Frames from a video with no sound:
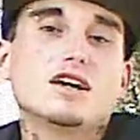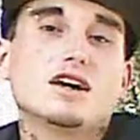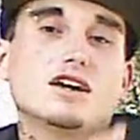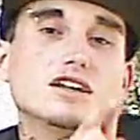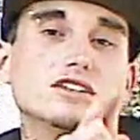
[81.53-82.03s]

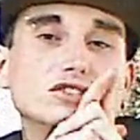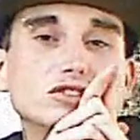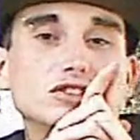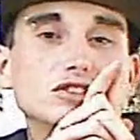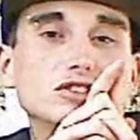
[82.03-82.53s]

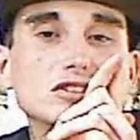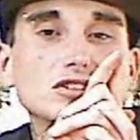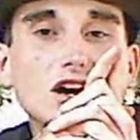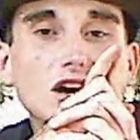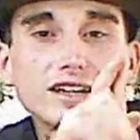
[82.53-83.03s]
It's
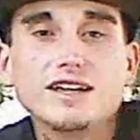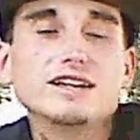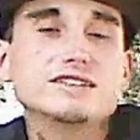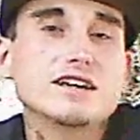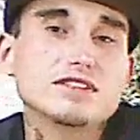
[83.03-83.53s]

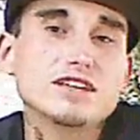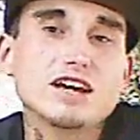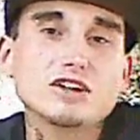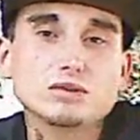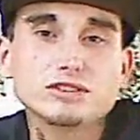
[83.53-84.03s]
dedicated to everything
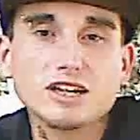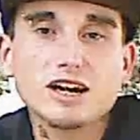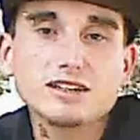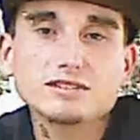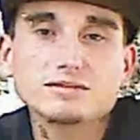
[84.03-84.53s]

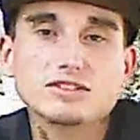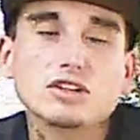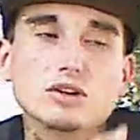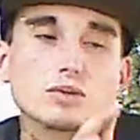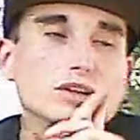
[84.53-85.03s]
Ekosai,
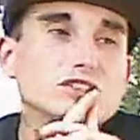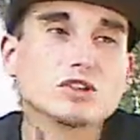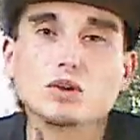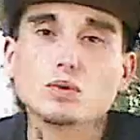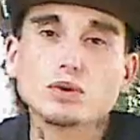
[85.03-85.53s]
you know, my
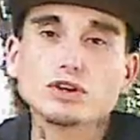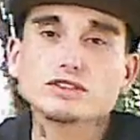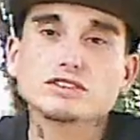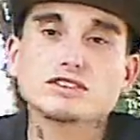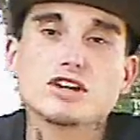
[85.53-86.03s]
solo
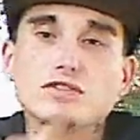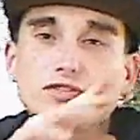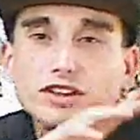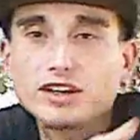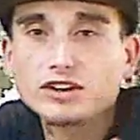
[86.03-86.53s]
works, stuff
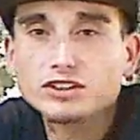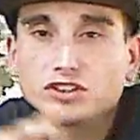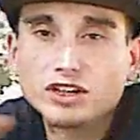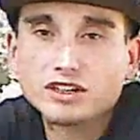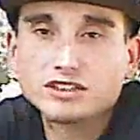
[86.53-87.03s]
on there that
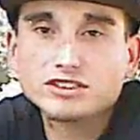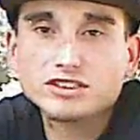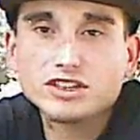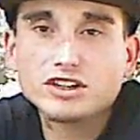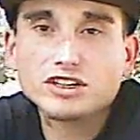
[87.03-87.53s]
you're not going to see
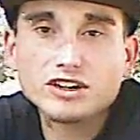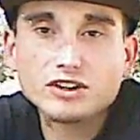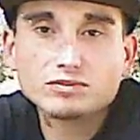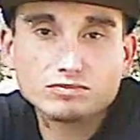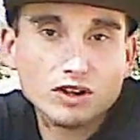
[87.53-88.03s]
on here,
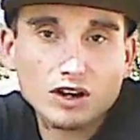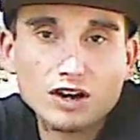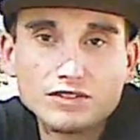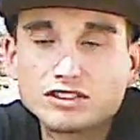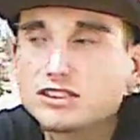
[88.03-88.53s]

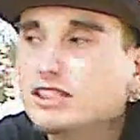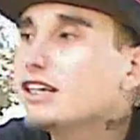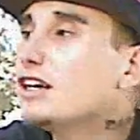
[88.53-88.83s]
obviously.